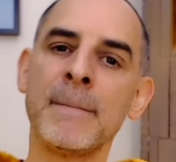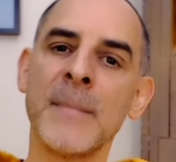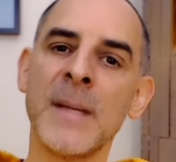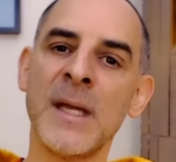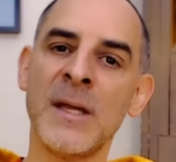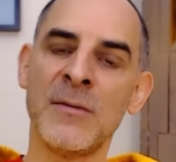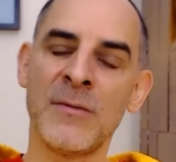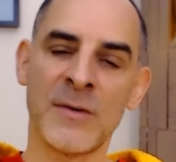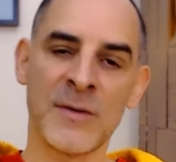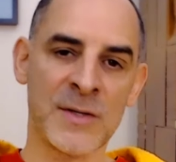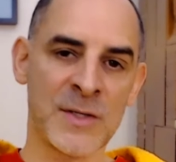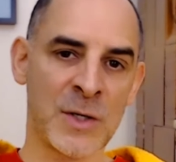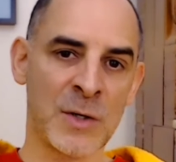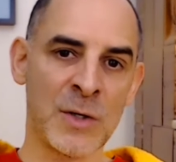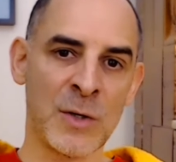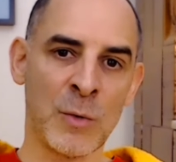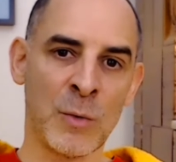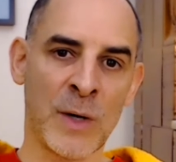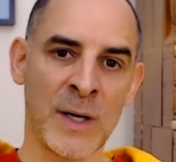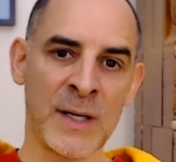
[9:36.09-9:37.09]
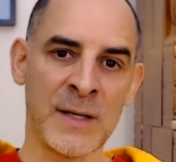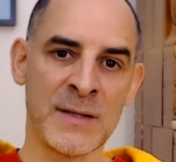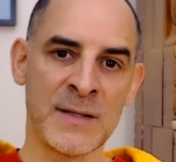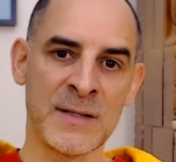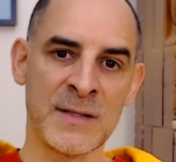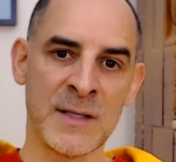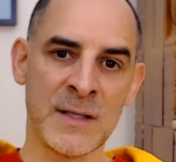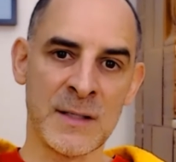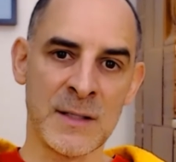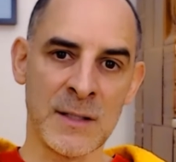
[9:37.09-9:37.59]
Even if there's only one in the
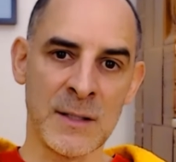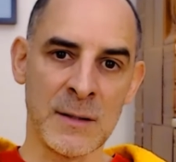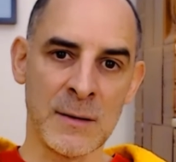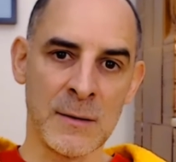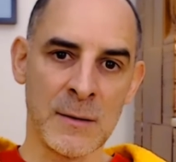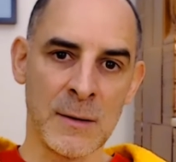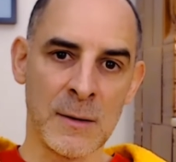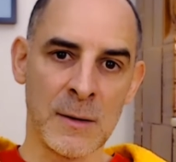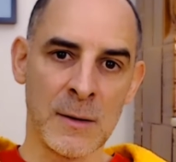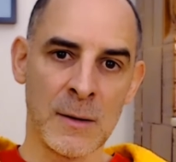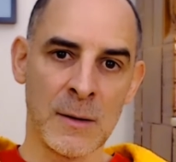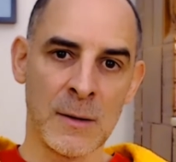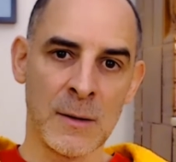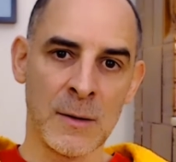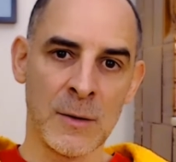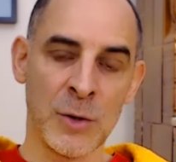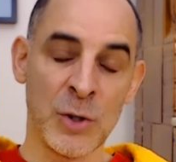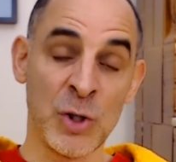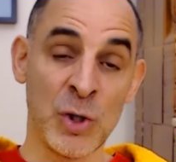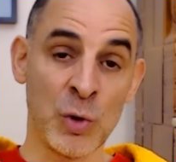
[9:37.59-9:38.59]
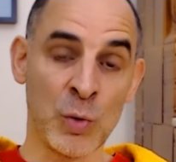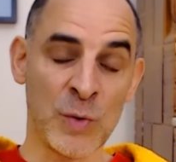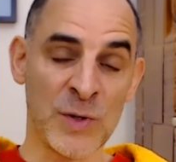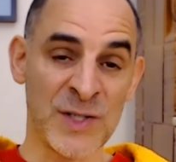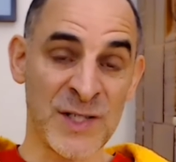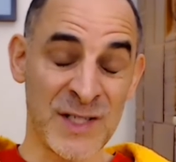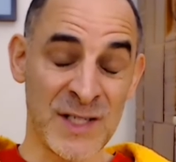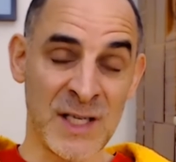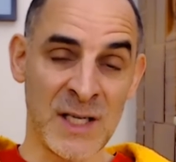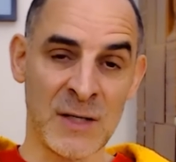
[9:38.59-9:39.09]
city, you will
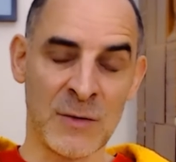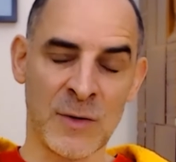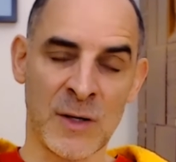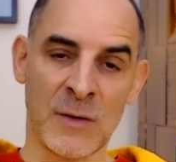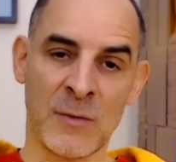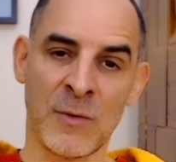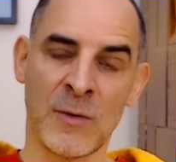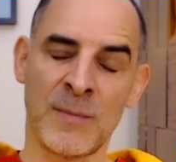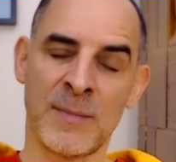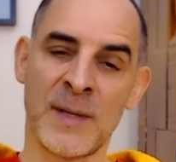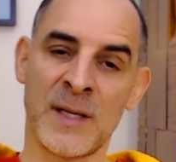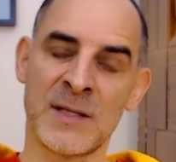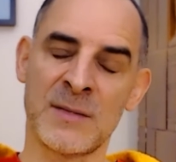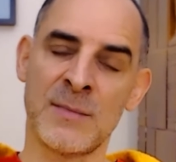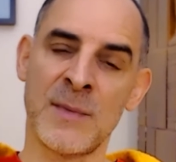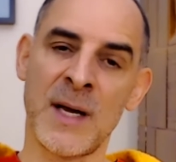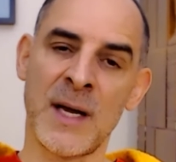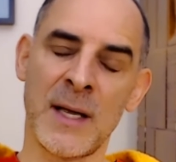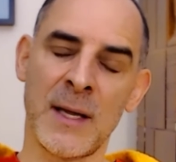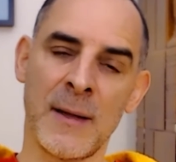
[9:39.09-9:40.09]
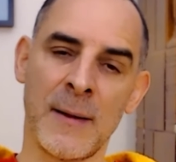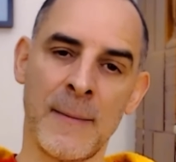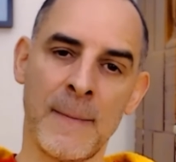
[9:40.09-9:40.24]
see it when it will pass by.